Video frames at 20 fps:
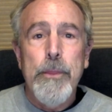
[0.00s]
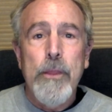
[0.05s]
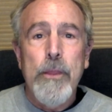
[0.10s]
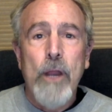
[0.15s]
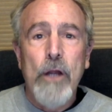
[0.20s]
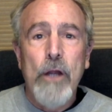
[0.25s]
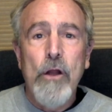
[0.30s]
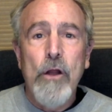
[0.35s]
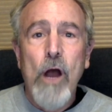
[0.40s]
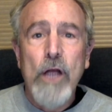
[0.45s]

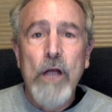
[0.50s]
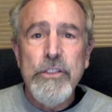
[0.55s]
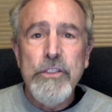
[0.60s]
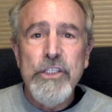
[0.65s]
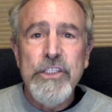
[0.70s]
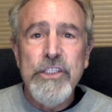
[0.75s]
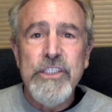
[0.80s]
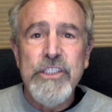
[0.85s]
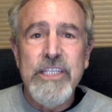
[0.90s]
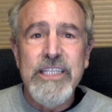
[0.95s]
Our
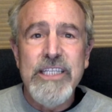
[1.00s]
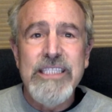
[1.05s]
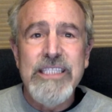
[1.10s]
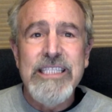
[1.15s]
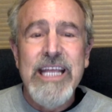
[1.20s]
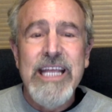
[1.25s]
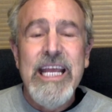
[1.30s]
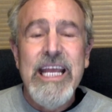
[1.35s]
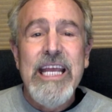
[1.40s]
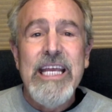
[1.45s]
consciousness
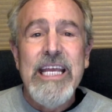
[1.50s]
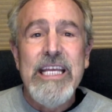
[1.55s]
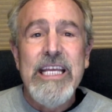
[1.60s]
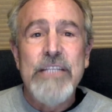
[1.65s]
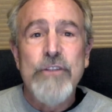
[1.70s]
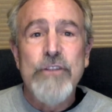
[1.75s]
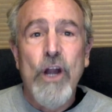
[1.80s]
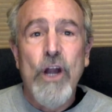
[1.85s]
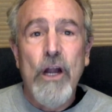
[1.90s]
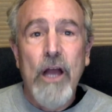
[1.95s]

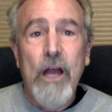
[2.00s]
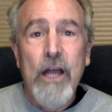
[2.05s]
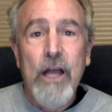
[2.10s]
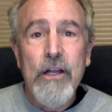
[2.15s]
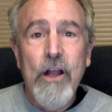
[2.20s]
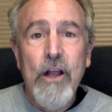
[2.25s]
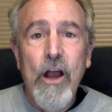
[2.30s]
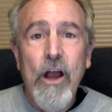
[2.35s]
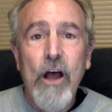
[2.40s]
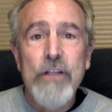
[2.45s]
is our
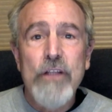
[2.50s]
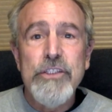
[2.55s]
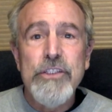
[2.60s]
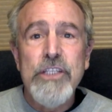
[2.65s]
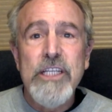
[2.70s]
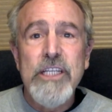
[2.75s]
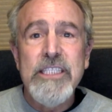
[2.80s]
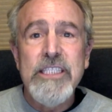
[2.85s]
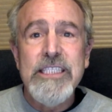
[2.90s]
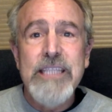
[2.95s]

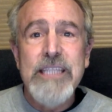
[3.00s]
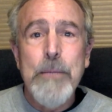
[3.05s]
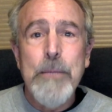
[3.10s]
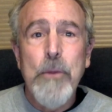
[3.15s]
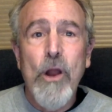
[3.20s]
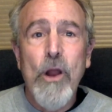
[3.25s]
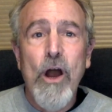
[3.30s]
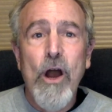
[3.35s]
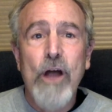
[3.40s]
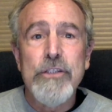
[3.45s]
unconscious,
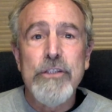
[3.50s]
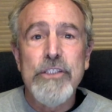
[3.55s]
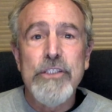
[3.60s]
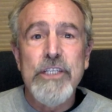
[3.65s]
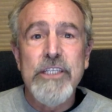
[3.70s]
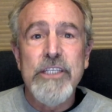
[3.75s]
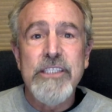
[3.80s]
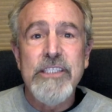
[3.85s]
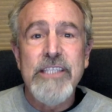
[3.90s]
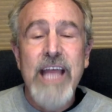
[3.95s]

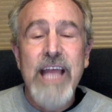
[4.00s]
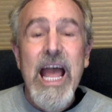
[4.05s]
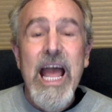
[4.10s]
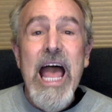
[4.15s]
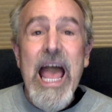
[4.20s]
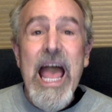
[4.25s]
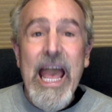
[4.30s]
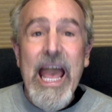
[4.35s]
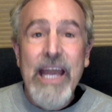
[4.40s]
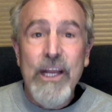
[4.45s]
subconscious,
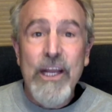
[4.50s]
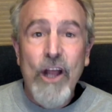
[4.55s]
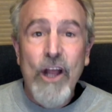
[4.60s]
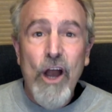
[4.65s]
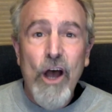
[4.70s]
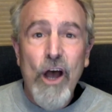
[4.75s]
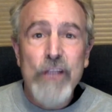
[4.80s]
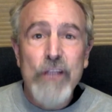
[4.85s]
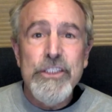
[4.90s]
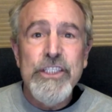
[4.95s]
and
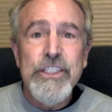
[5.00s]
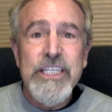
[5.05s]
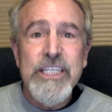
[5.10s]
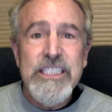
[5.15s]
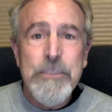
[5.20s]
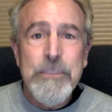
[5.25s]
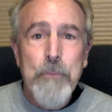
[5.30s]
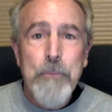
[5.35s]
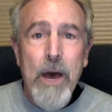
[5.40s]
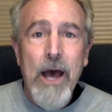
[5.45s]

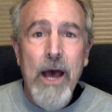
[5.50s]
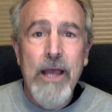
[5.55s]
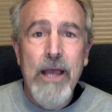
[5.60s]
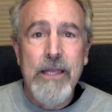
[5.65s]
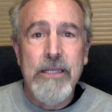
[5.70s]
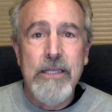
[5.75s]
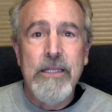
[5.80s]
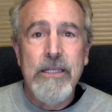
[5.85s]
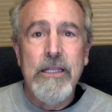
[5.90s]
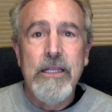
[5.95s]
conscious
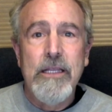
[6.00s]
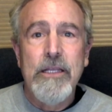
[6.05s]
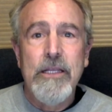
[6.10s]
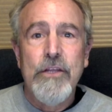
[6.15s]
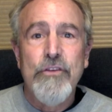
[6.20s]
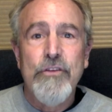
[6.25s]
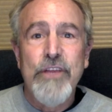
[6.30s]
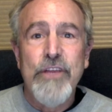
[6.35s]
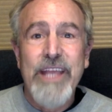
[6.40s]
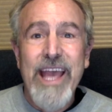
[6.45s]
mind
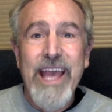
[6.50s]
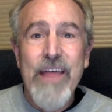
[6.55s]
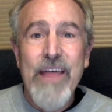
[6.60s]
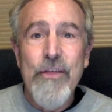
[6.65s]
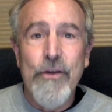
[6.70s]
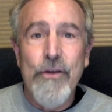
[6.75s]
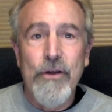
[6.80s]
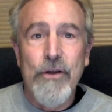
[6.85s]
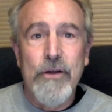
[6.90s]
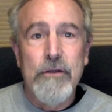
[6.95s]

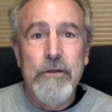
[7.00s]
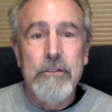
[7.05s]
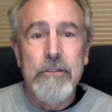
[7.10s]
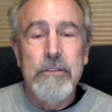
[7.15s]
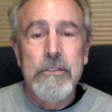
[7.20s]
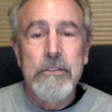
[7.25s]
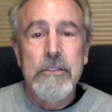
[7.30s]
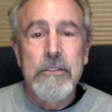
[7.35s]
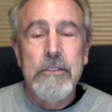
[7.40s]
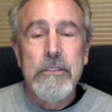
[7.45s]
together,
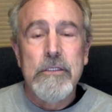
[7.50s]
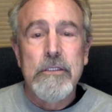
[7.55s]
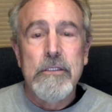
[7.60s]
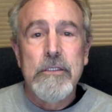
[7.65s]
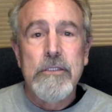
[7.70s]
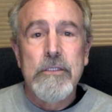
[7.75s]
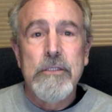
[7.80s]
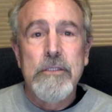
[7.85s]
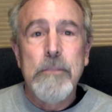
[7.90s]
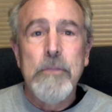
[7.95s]

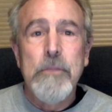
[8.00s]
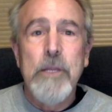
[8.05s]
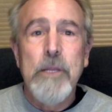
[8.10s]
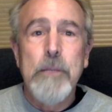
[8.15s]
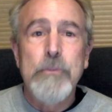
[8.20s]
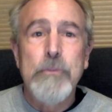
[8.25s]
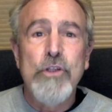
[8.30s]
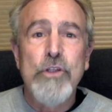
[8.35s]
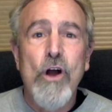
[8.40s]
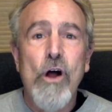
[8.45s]

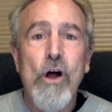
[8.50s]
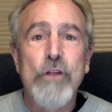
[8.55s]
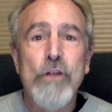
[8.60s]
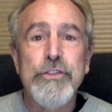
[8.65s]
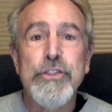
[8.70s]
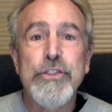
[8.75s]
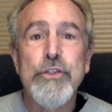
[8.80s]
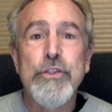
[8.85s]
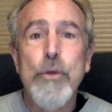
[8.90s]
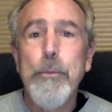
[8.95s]
sometimes called
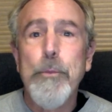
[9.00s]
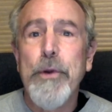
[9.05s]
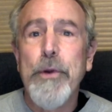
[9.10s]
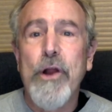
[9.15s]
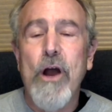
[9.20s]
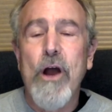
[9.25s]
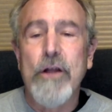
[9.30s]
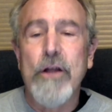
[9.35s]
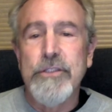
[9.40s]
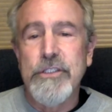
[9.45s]

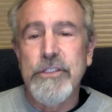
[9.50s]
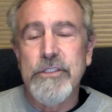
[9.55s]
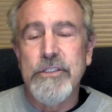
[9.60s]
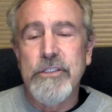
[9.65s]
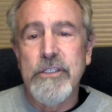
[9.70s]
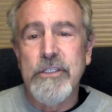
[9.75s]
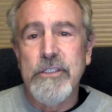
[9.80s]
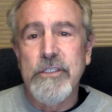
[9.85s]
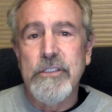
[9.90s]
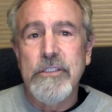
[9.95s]

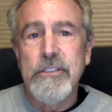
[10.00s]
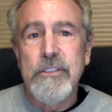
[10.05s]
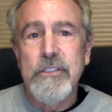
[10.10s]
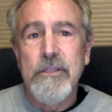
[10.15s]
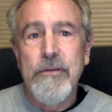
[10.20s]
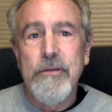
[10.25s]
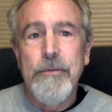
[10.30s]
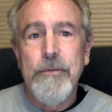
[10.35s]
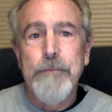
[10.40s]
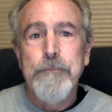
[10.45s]
superconsciousness.
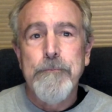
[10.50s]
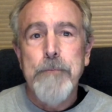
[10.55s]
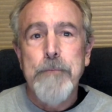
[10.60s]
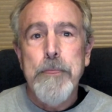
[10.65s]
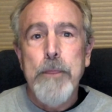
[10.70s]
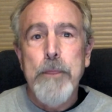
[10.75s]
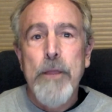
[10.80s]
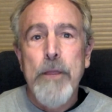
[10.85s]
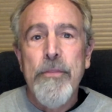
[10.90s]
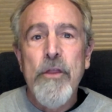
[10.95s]

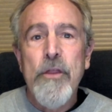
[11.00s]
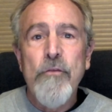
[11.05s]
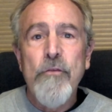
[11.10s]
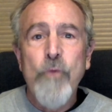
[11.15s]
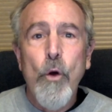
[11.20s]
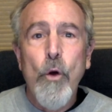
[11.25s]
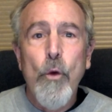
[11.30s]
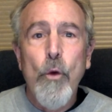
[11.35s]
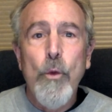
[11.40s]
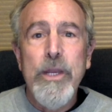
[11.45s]

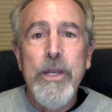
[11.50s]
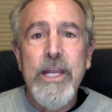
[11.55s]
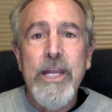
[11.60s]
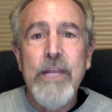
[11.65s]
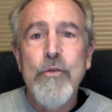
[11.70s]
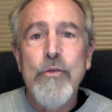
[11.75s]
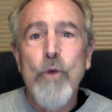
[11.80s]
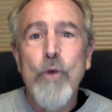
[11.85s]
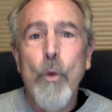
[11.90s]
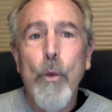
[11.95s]
Therefore, we need
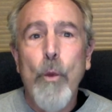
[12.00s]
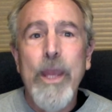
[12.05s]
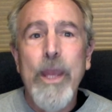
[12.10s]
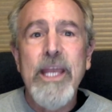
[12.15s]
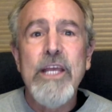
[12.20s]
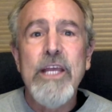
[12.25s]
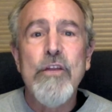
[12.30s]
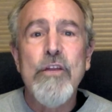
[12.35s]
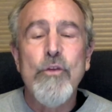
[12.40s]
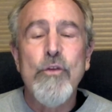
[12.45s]
to
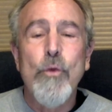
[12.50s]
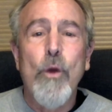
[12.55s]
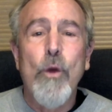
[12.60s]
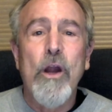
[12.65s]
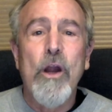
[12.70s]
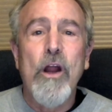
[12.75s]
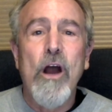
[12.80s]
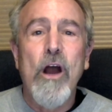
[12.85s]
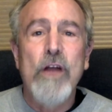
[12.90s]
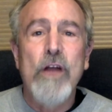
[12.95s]
awaken to our
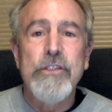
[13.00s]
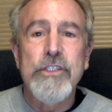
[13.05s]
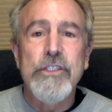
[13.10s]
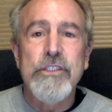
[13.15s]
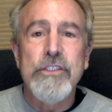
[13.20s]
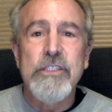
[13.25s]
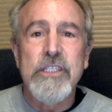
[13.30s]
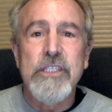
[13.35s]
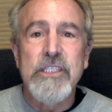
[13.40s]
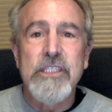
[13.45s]

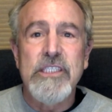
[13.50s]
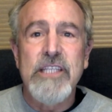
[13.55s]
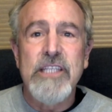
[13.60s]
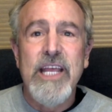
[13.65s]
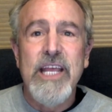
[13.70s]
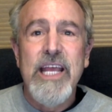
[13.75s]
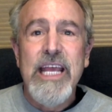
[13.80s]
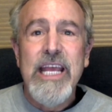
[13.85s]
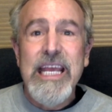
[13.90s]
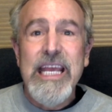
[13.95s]
consciousness
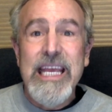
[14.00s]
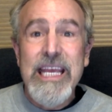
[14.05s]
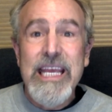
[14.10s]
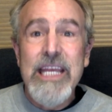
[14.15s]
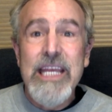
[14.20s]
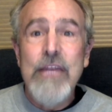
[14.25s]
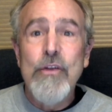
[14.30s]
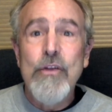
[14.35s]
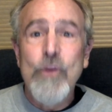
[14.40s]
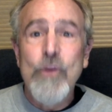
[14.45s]

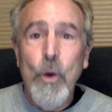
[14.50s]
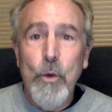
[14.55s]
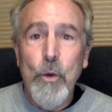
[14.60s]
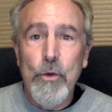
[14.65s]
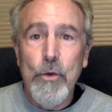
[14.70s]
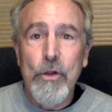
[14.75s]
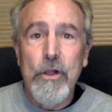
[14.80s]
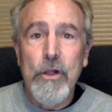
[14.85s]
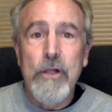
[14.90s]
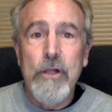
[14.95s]
in
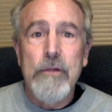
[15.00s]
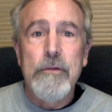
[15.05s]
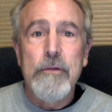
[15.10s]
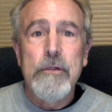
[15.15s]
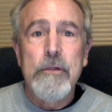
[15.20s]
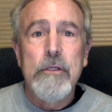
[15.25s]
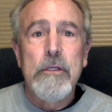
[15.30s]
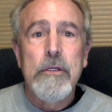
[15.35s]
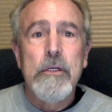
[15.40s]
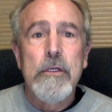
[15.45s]
total
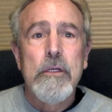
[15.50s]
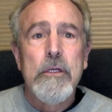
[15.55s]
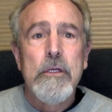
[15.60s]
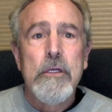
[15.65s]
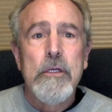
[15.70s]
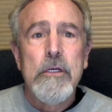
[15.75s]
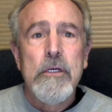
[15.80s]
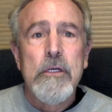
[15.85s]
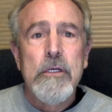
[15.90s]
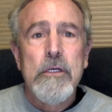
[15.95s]

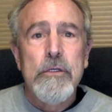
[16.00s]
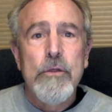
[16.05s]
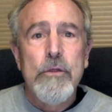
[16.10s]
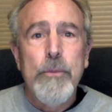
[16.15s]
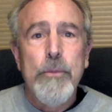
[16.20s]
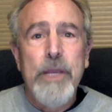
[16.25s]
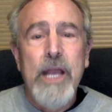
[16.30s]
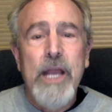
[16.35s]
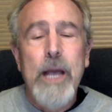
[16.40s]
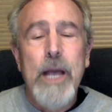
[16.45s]
to
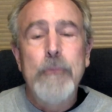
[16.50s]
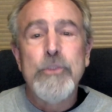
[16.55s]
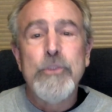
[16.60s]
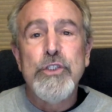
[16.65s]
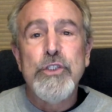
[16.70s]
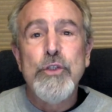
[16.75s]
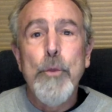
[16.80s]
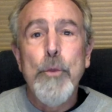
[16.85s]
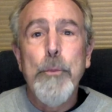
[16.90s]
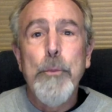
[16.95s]
become
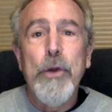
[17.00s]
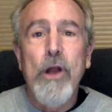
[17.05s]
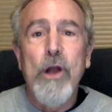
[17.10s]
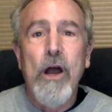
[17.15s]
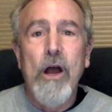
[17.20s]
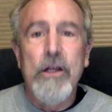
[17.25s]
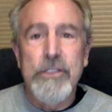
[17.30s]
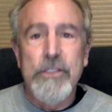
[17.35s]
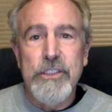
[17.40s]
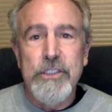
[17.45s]

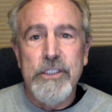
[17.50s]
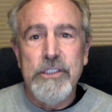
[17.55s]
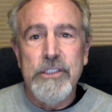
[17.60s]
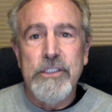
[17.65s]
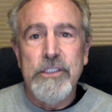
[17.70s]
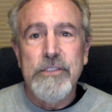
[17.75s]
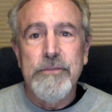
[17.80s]
superconscious.